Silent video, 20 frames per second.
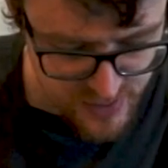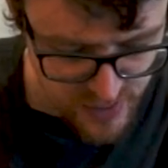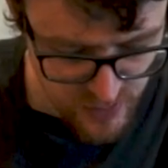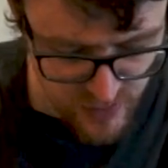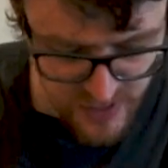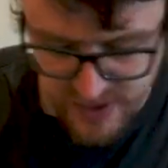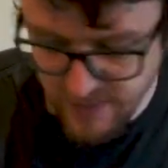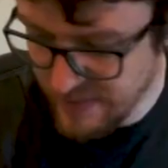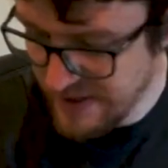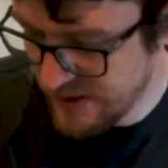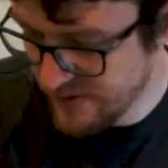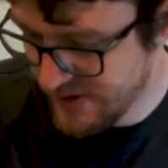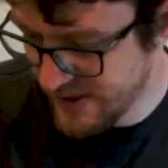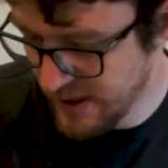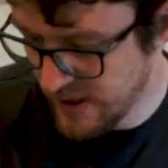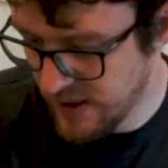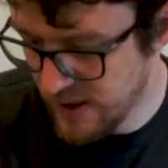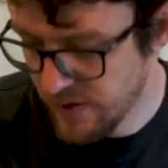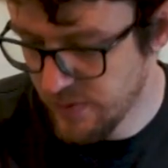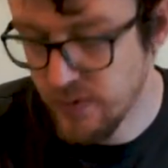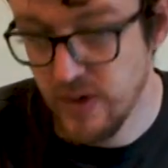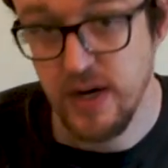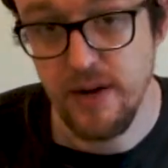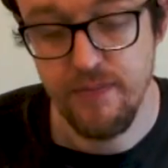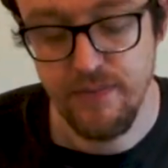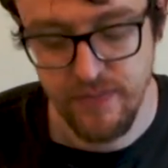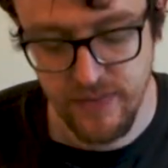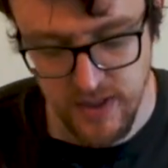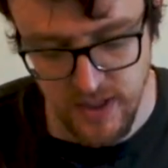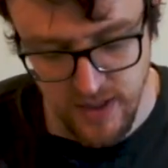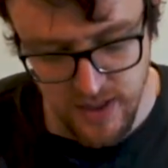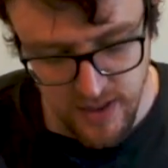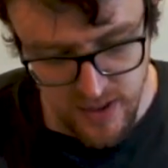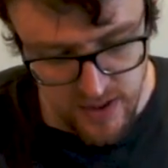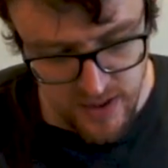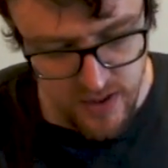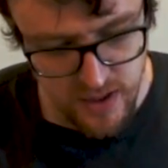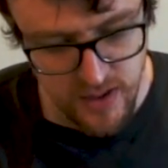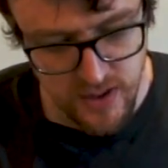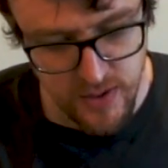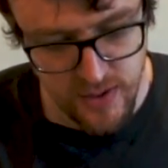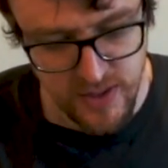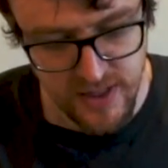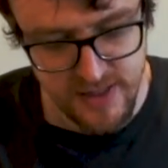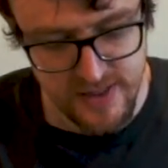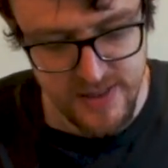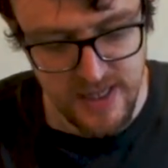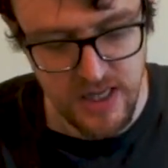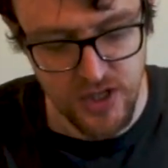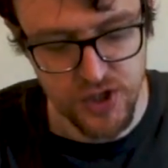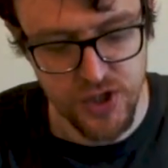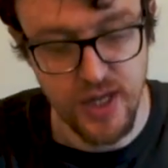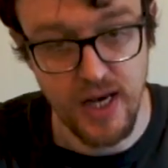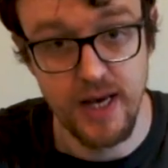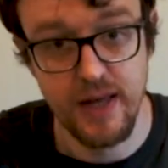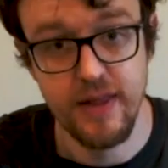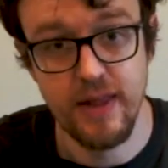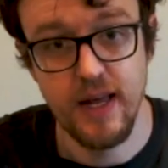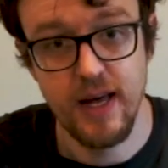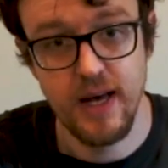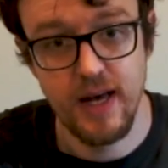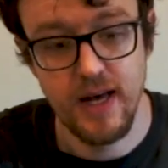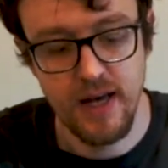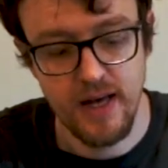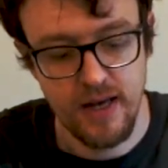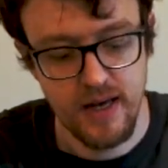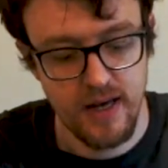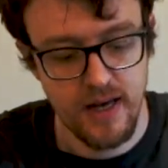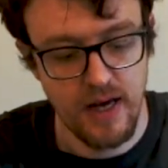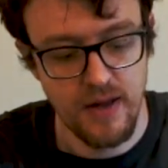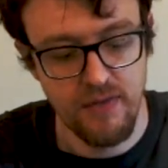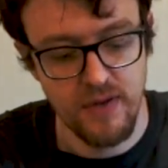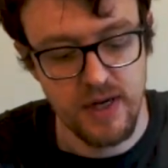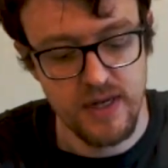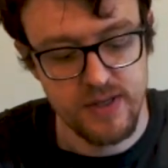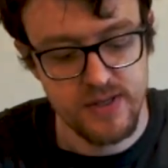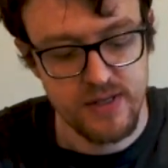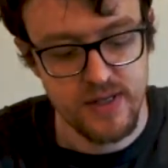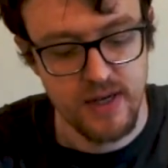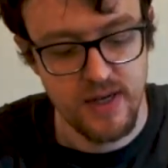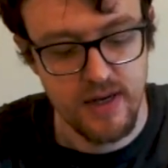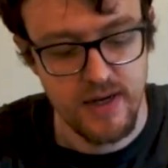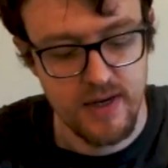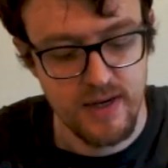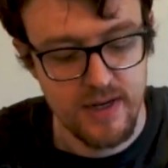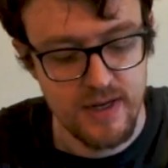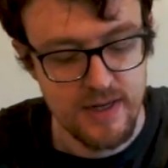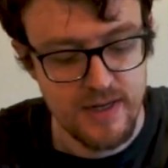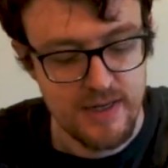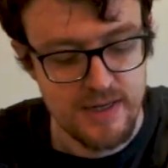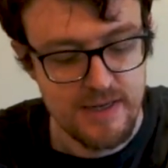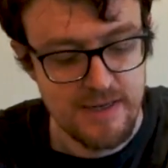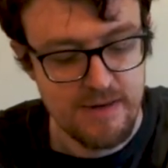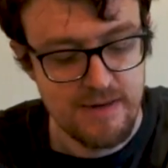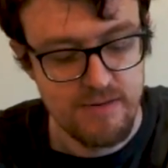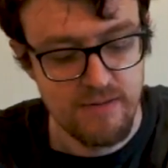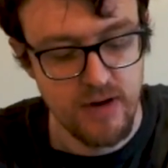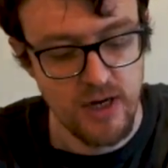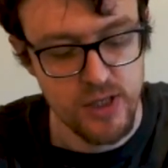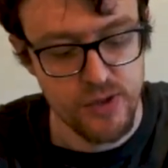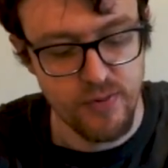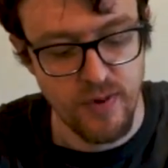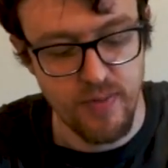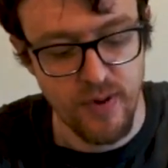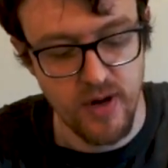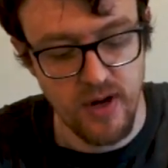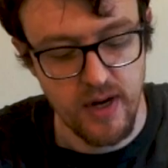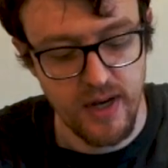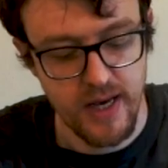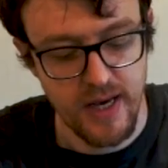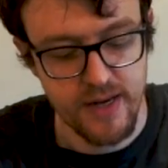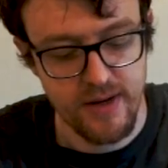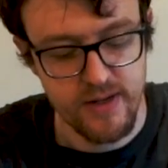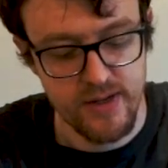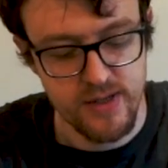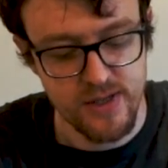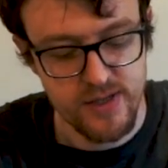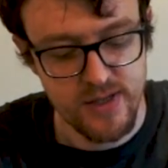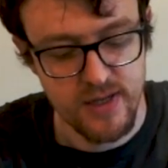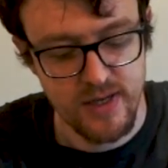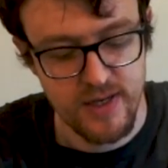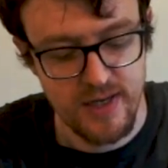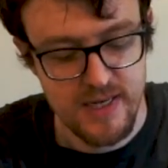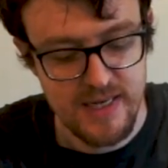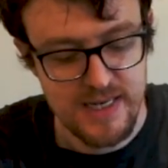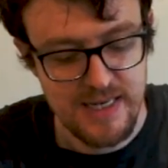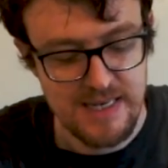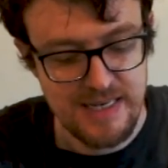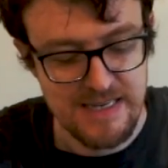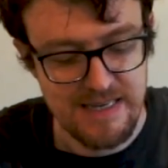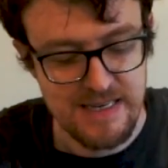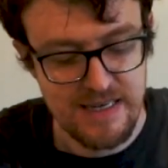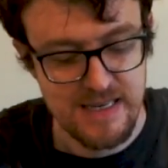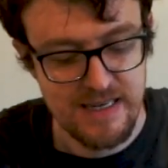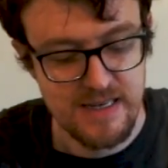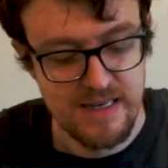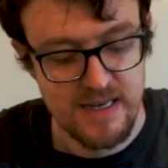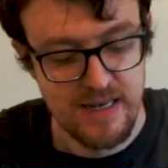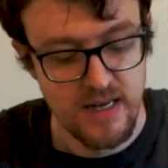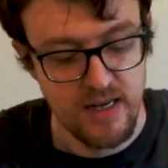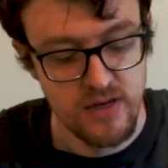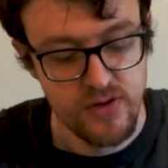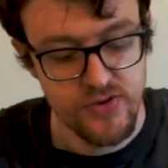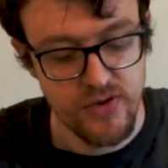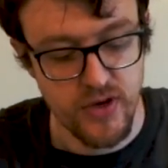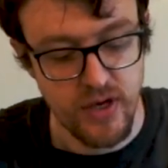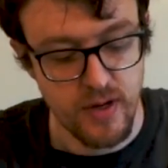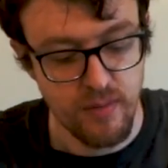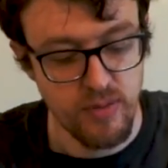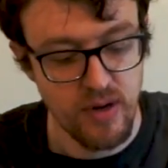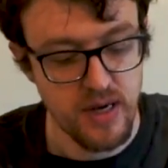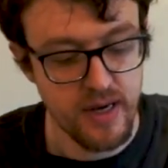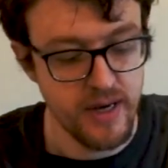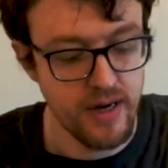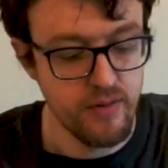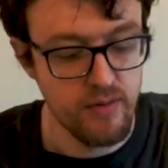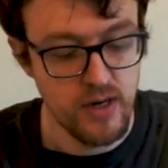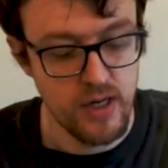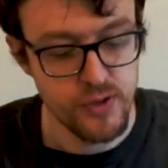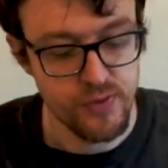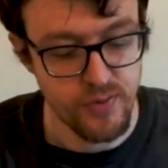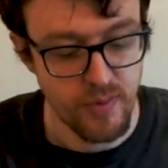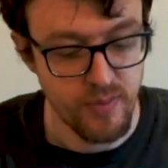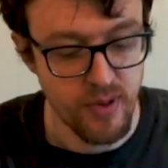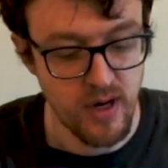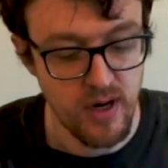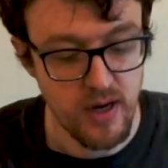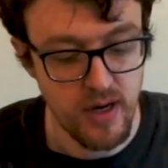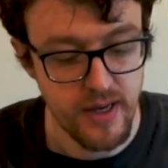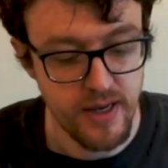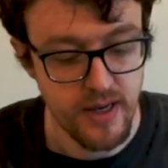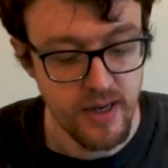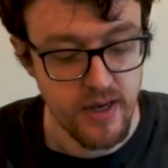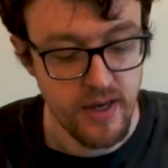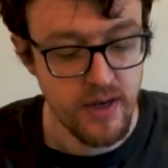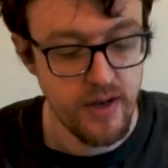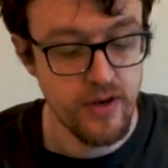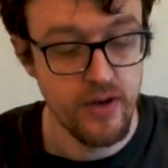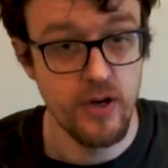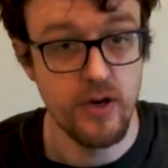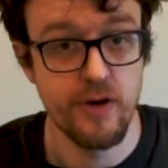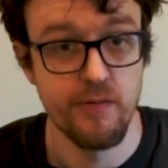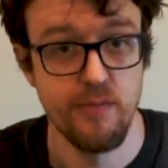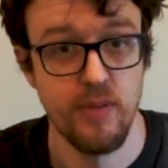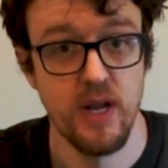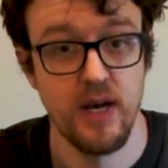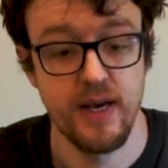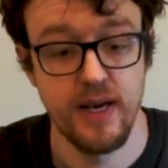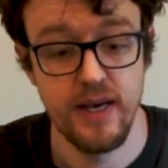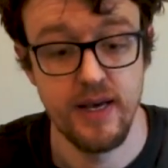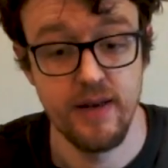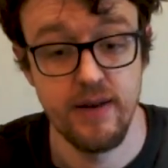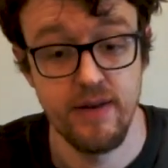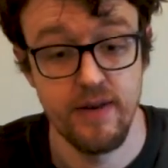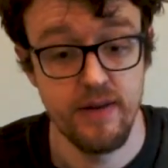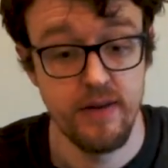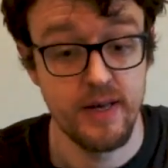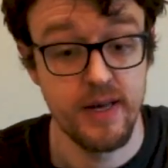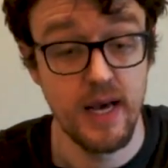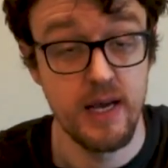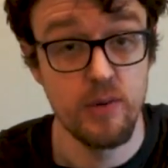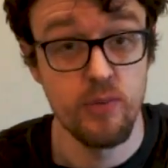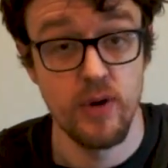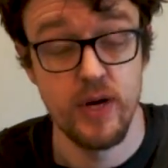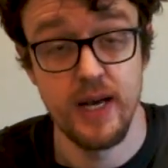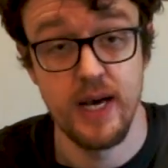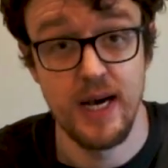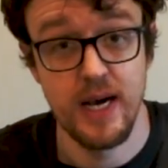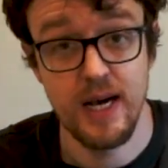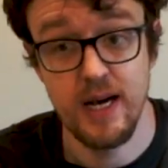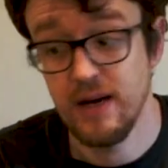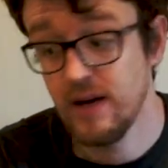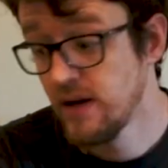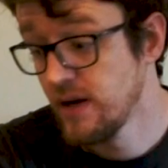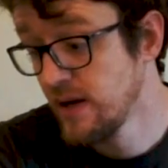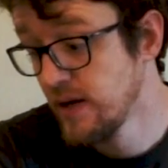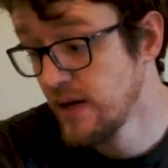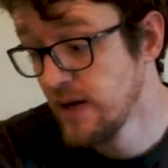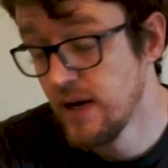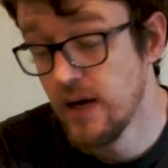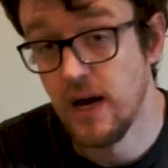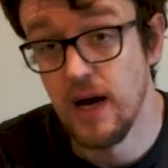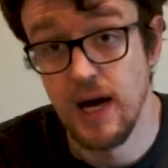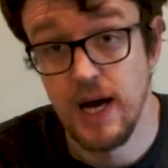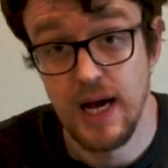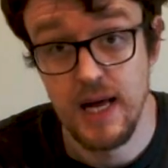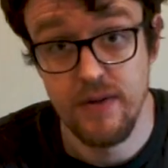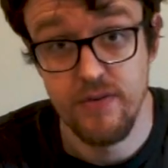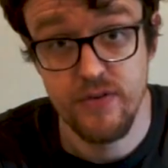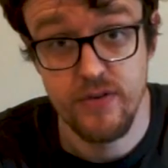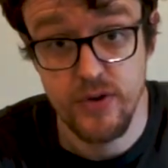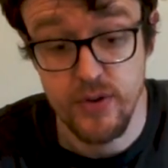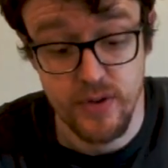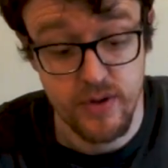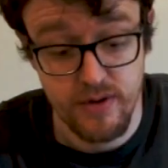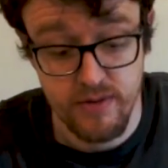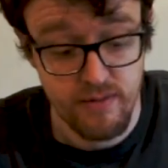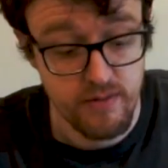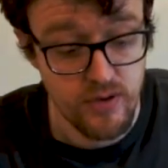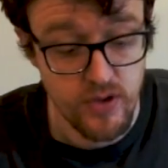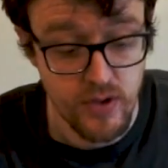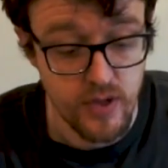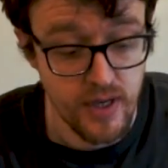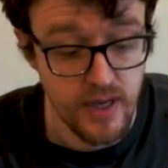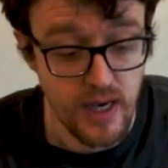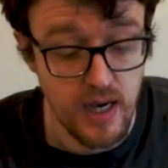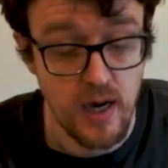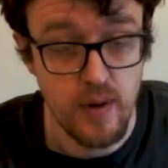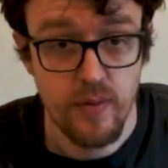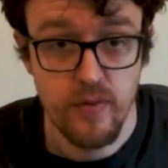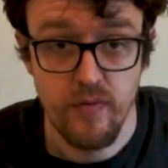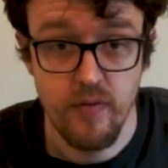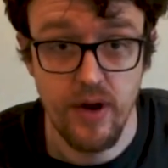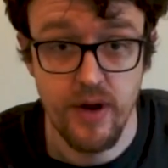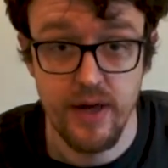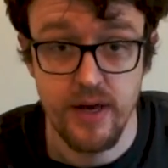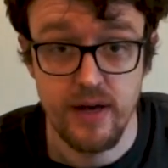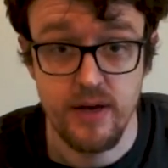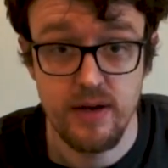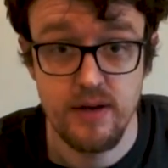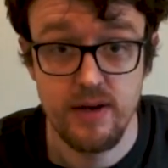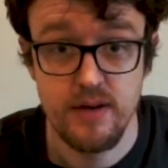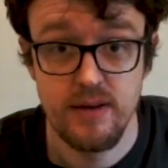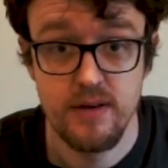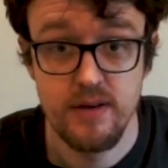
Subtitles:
So with the mounting hardware, you can attach that in there, and there's Raspberry Pi headers. So you can plug in a Raspberry Pi, you can plug in the Gateway Hat, and you can get up and running